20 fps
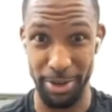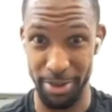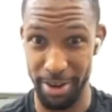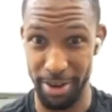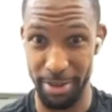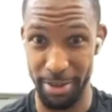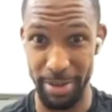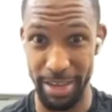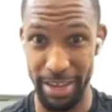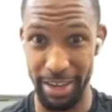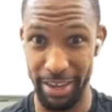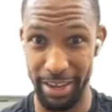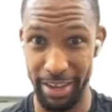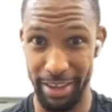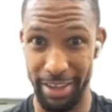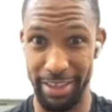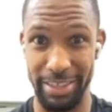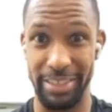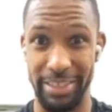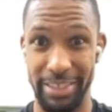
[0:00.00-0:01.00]
You know what I mean?
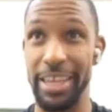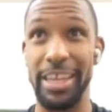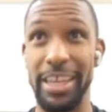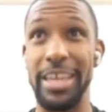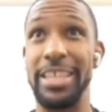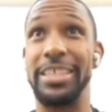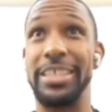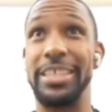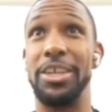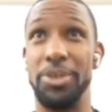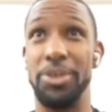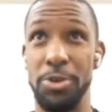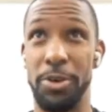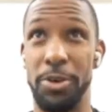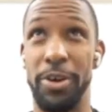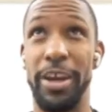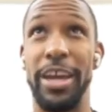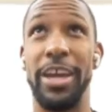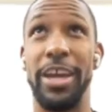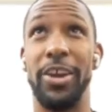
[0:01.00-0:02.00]
CNN said
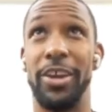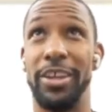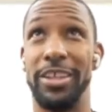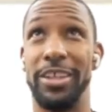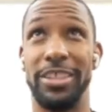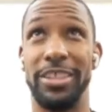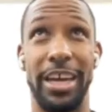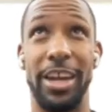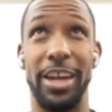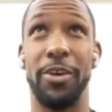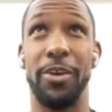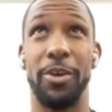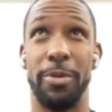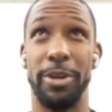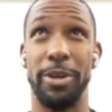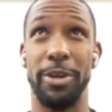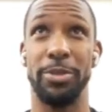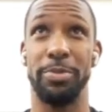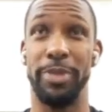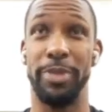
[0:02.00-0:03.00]
Ukraine shot out a
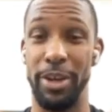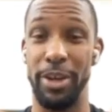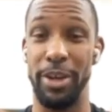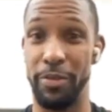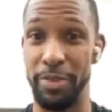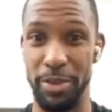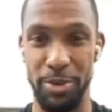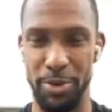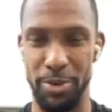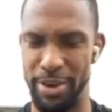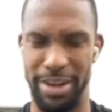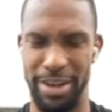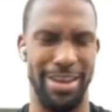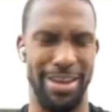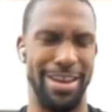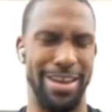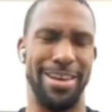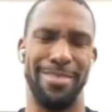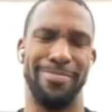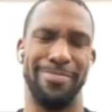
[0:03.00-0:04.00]
commercial plane over Ukraine.
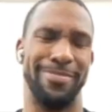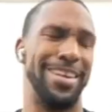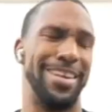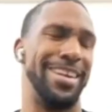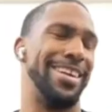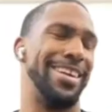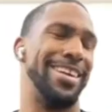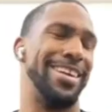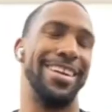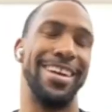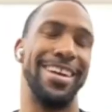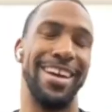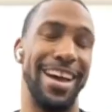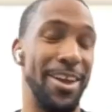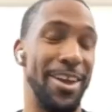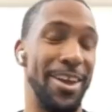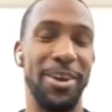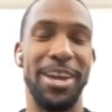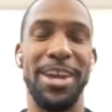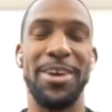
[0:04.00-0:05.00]
I'm like,
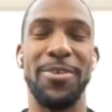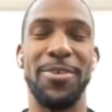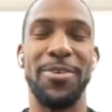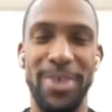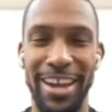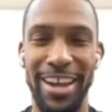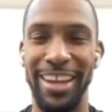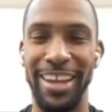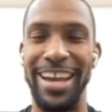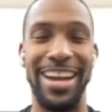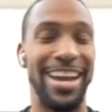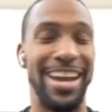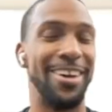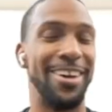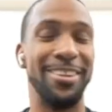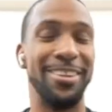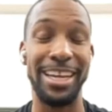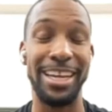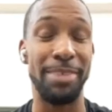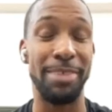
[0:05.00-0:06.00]
I don't care where I land. I
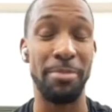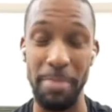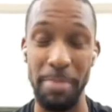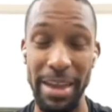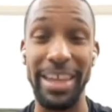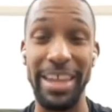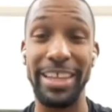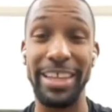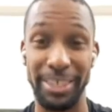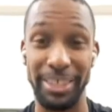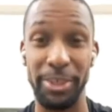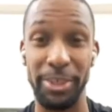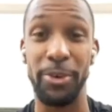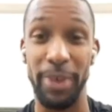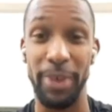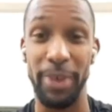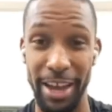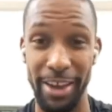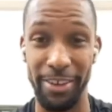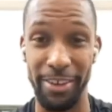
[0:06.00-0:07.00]
think I'm going to make it to the
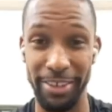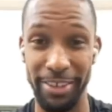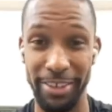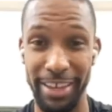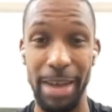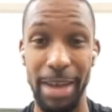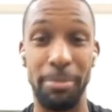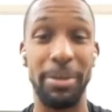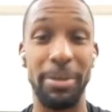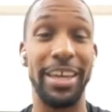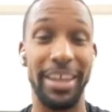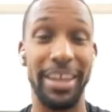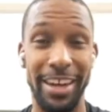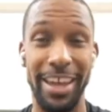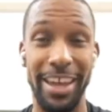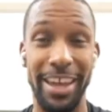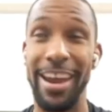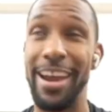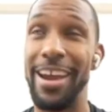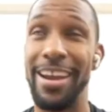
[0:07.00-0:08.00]
ground. I'm going to get in
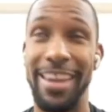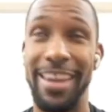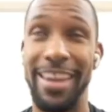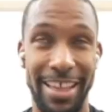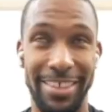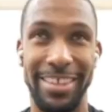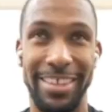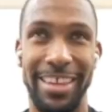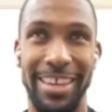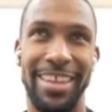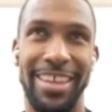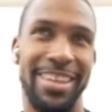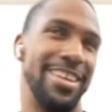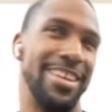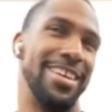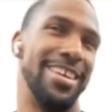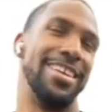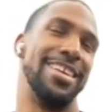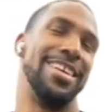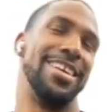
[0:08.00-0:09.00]
there and that's it.
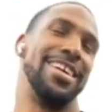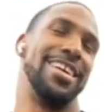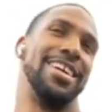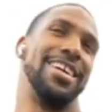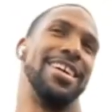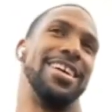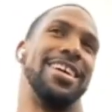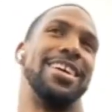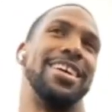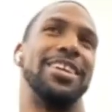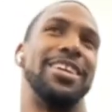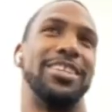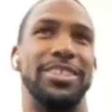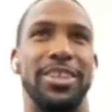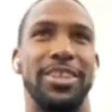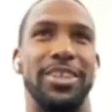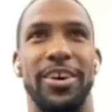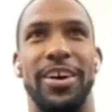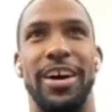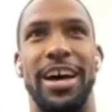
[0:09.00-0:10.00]

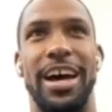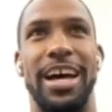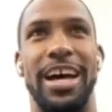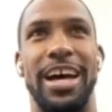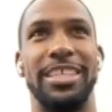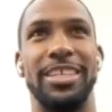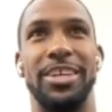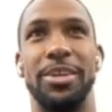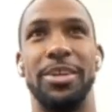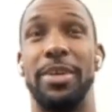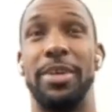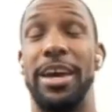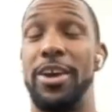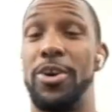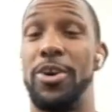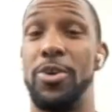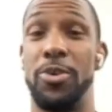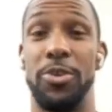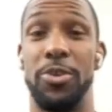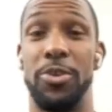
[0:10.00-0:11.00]
So I tell them, like,
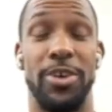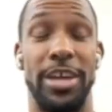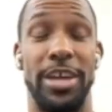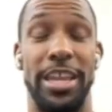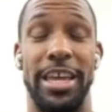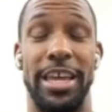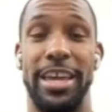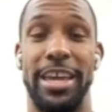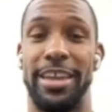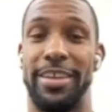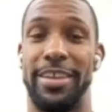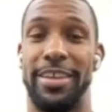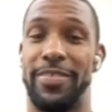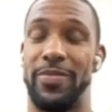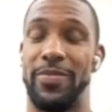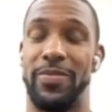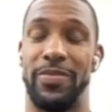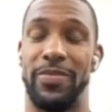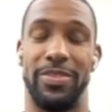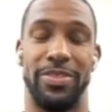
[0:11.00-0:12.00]
hold on, like,
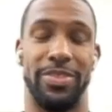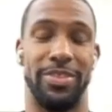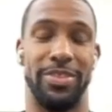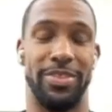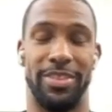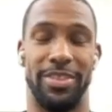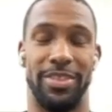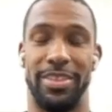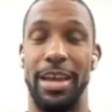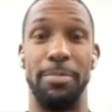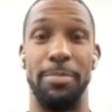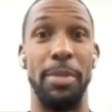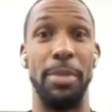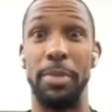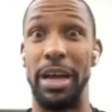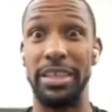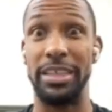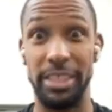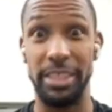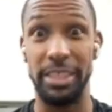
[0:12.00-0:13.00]
I
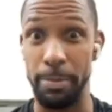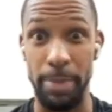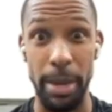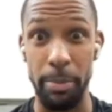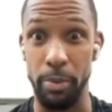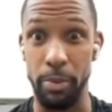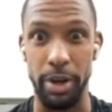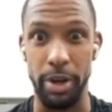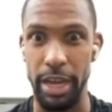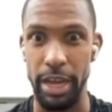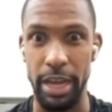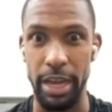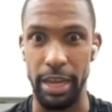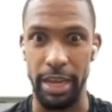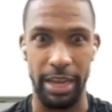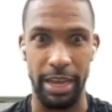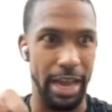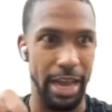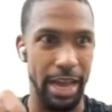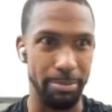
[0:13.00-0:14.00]
remember I send the paperwork in,
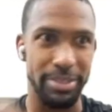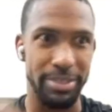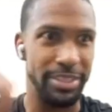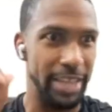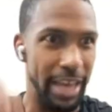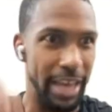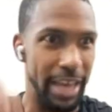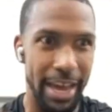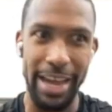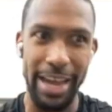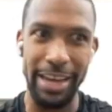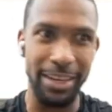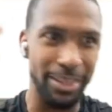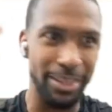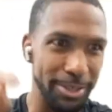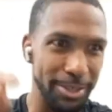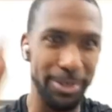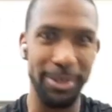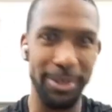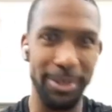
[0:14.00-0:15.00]
like I'm signed,
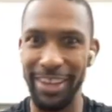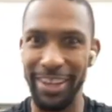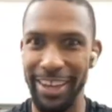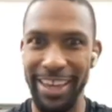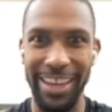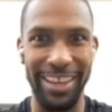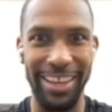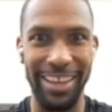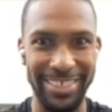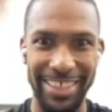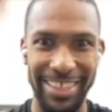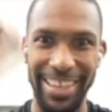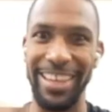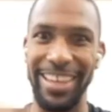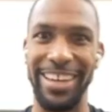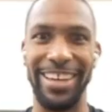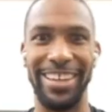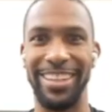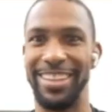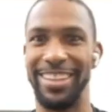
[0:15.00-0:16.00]
doop, click,
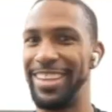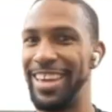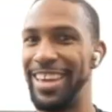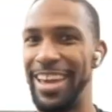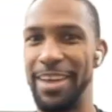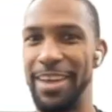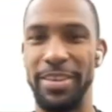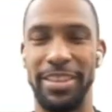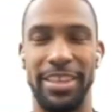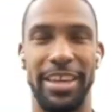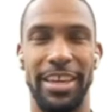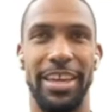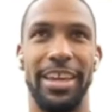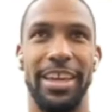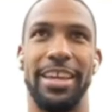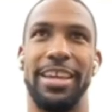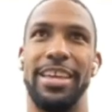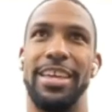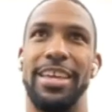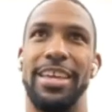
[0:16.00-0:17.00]
send, everything.